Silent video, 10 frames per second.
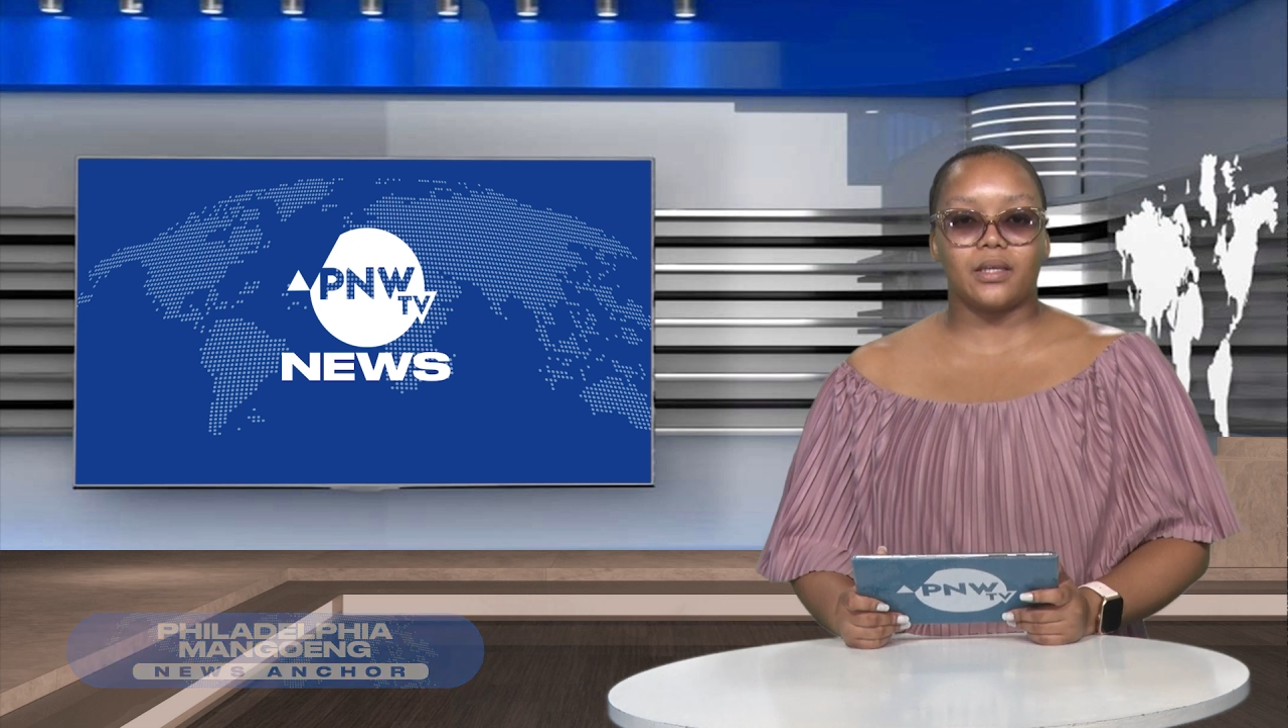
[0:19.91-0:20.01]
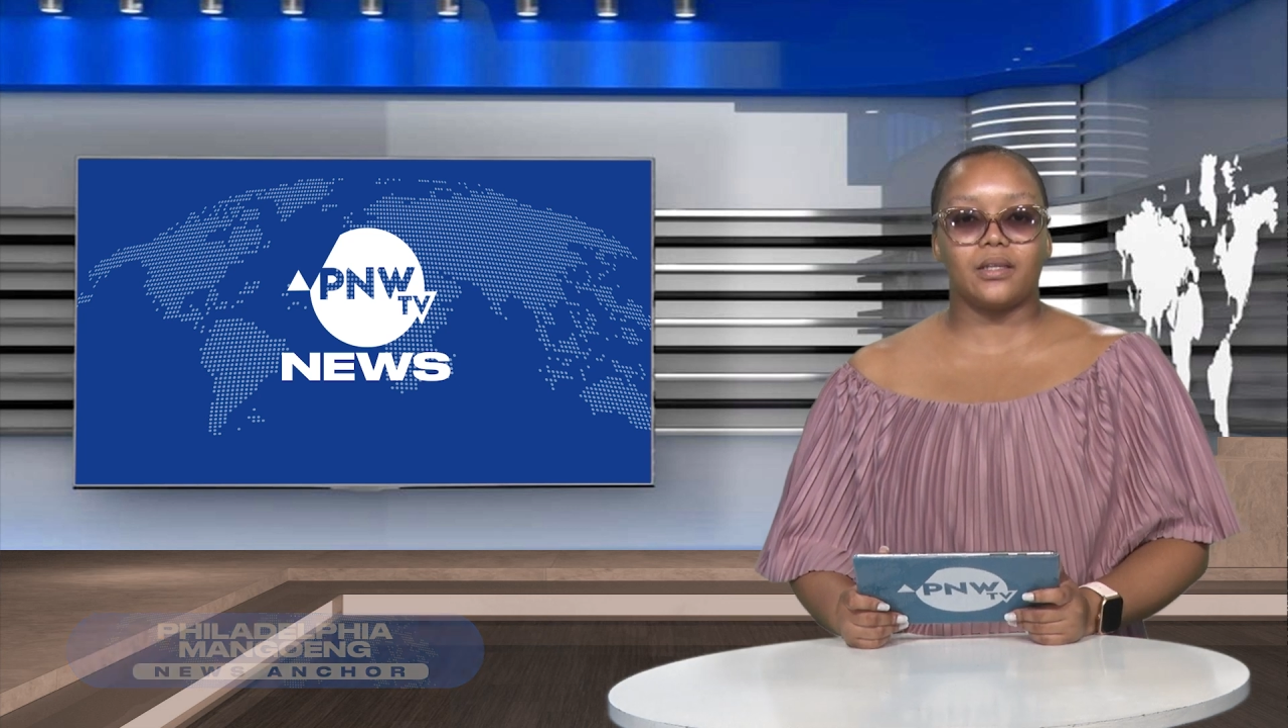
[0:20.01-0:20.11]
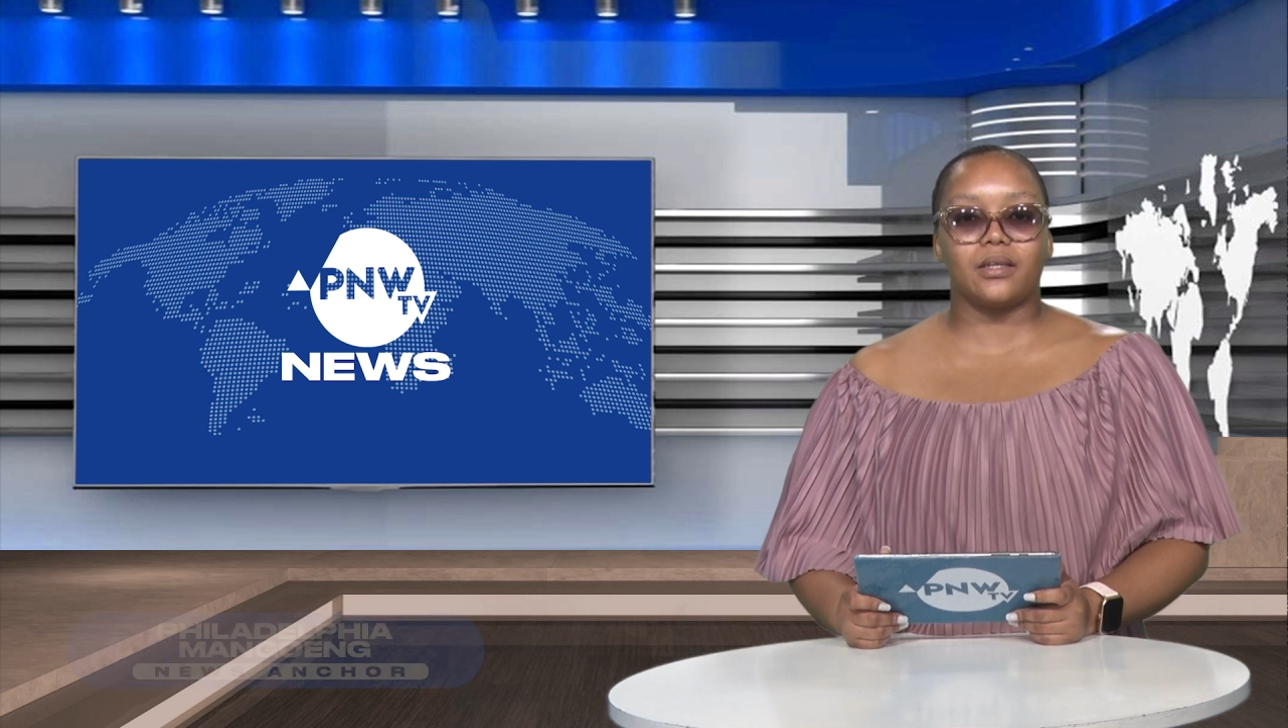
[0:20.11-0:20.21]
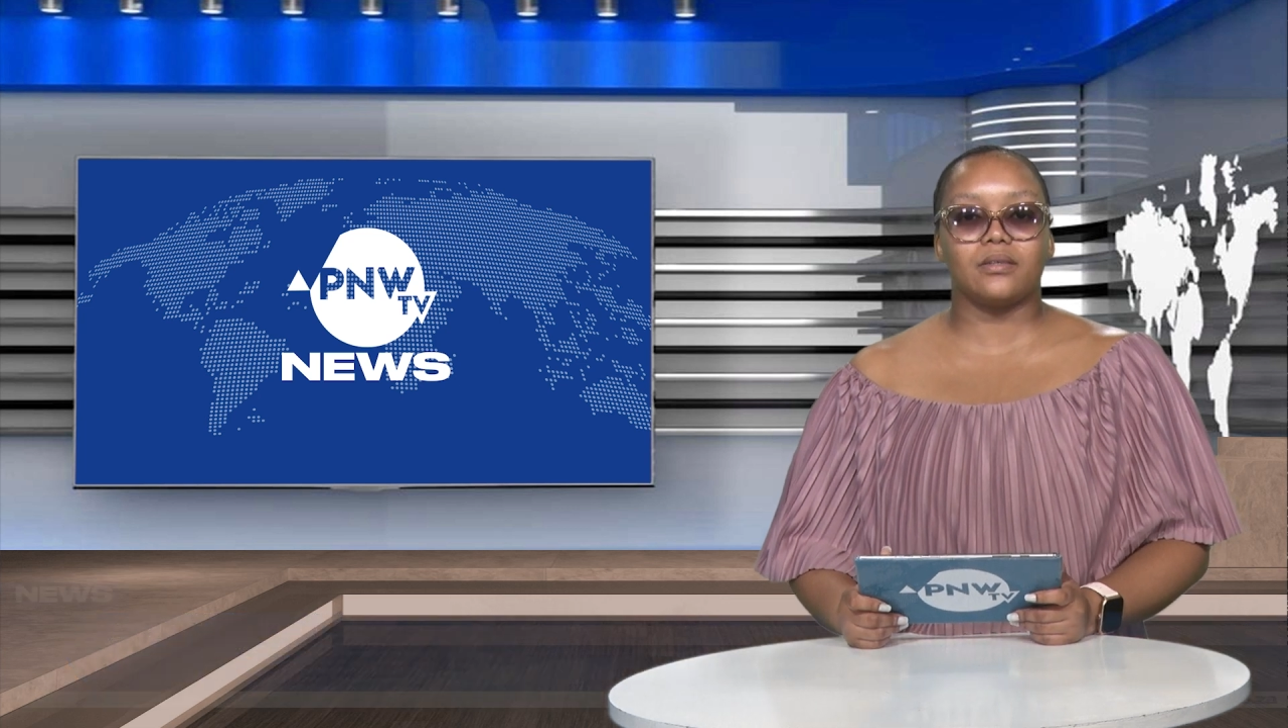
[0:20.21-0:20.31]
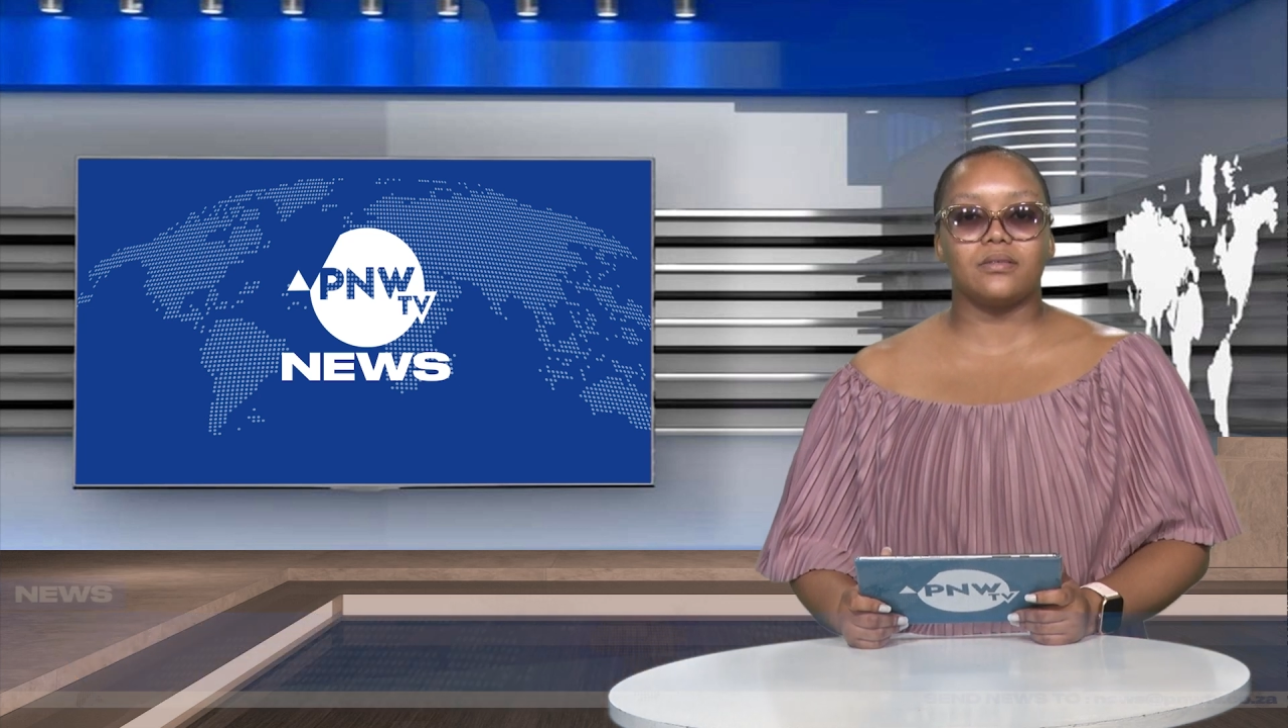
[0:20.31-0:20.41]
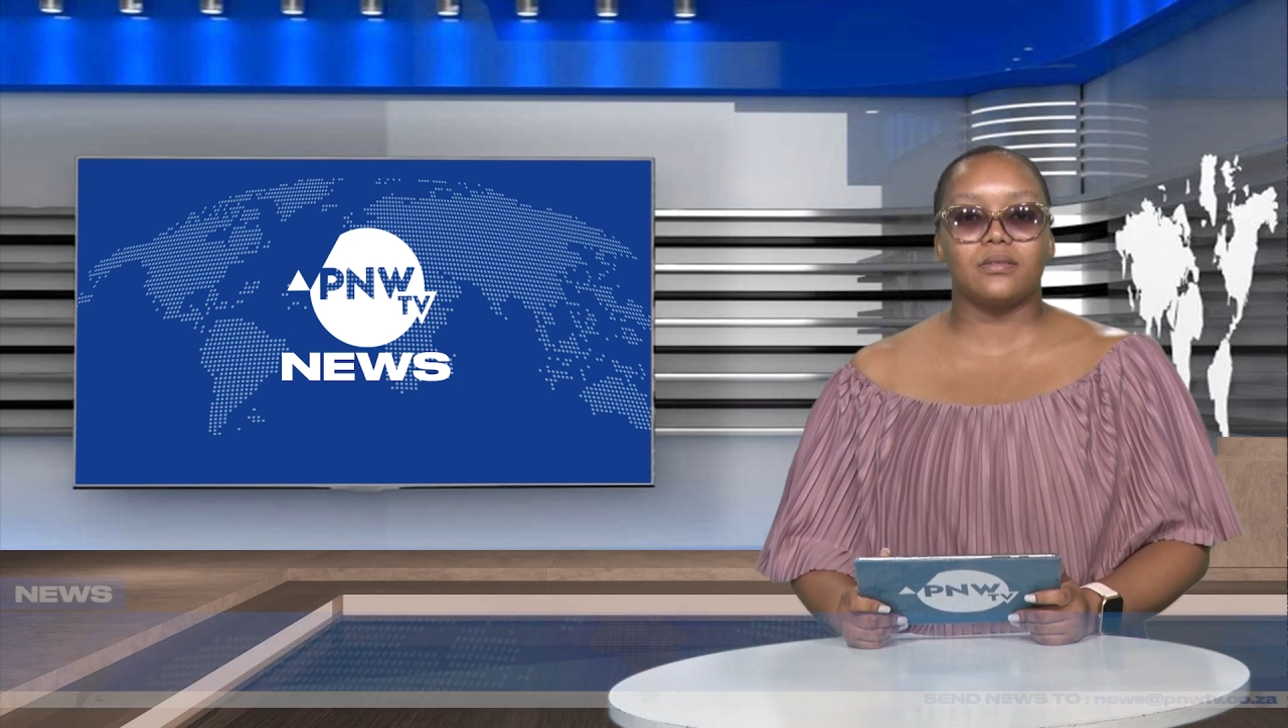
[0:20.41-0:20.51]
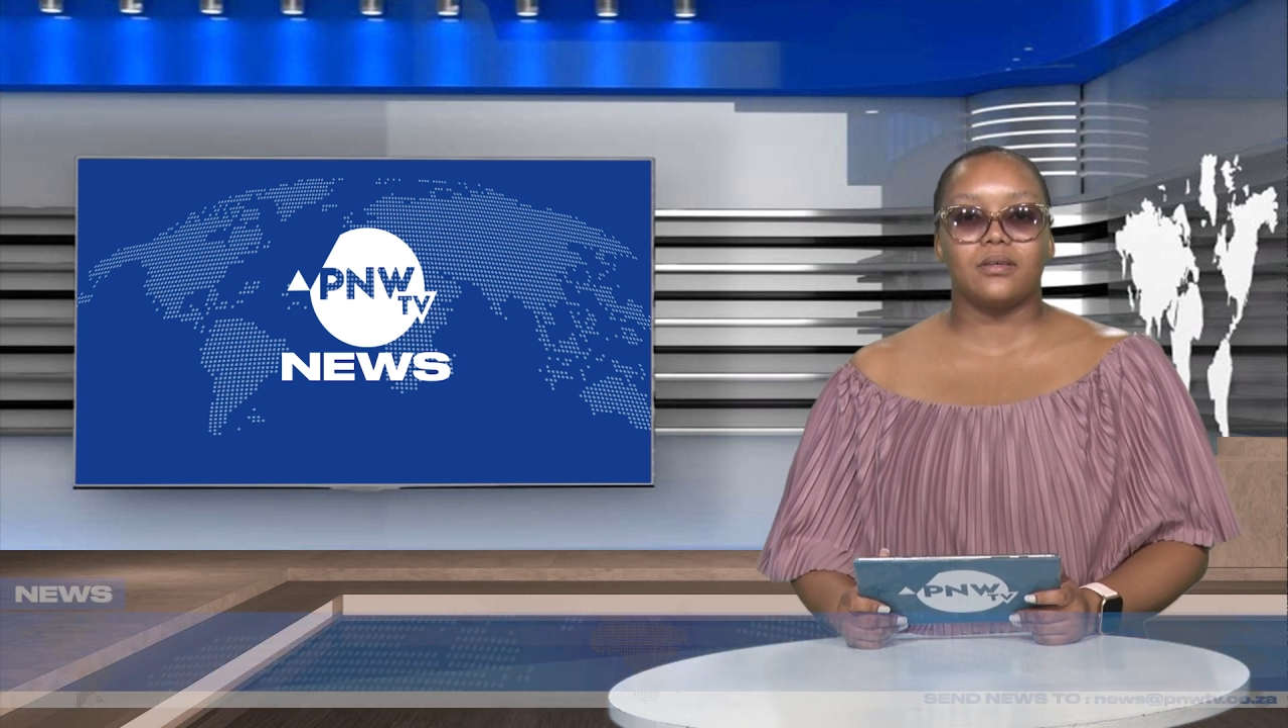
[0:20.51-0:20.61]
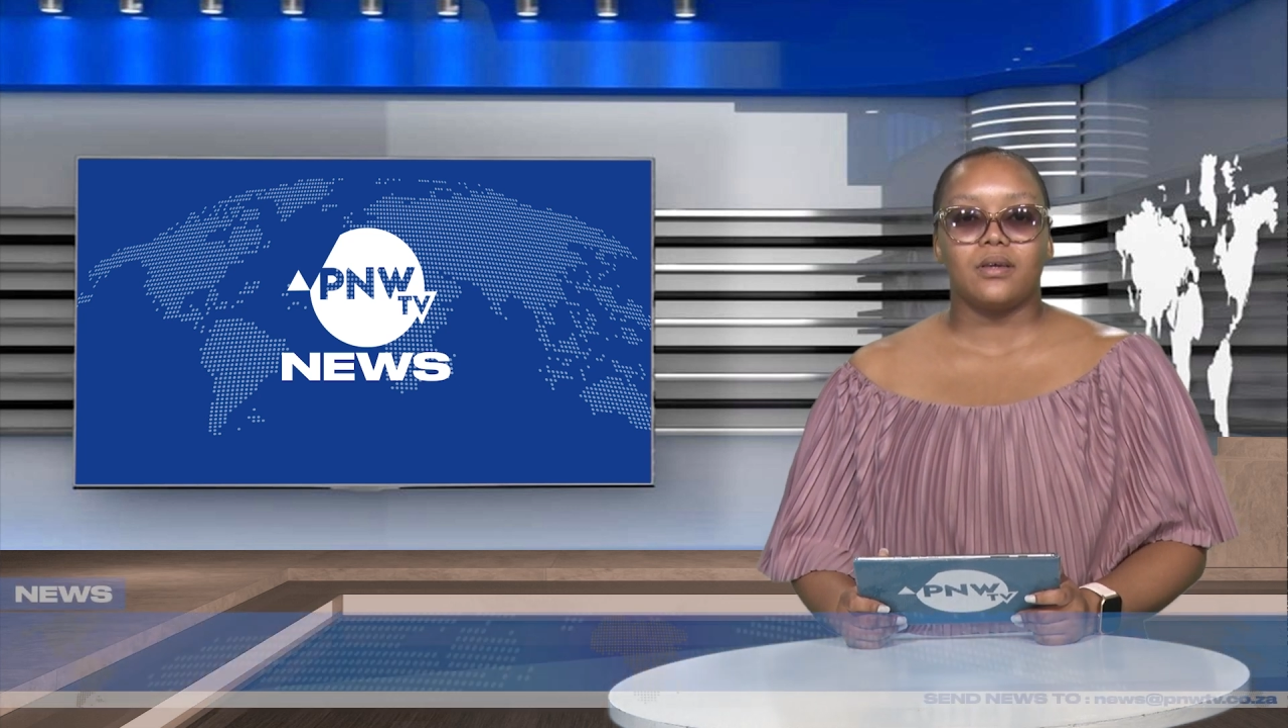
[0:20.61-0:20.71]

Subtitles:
headlines.